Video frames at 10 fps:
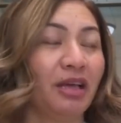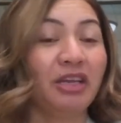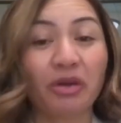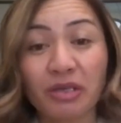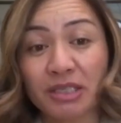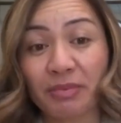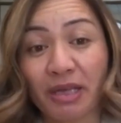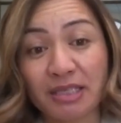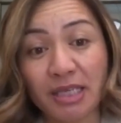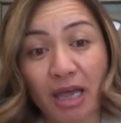
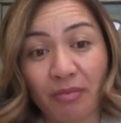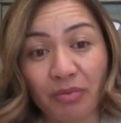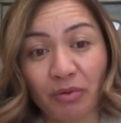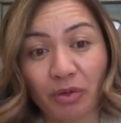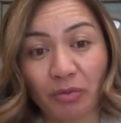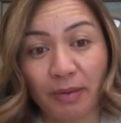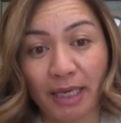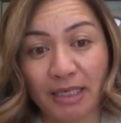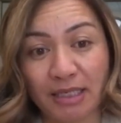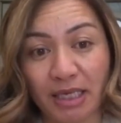it's a humble little
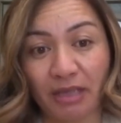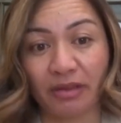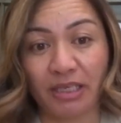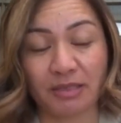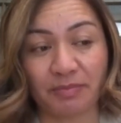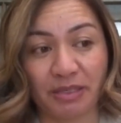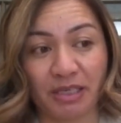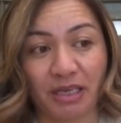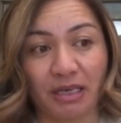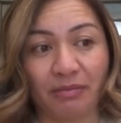place that these
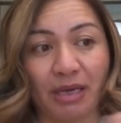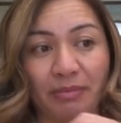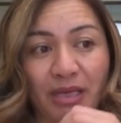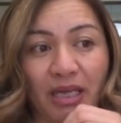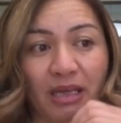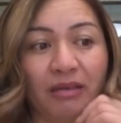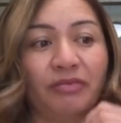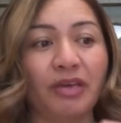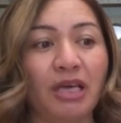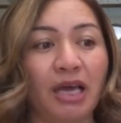particular mama
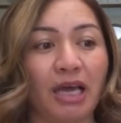have,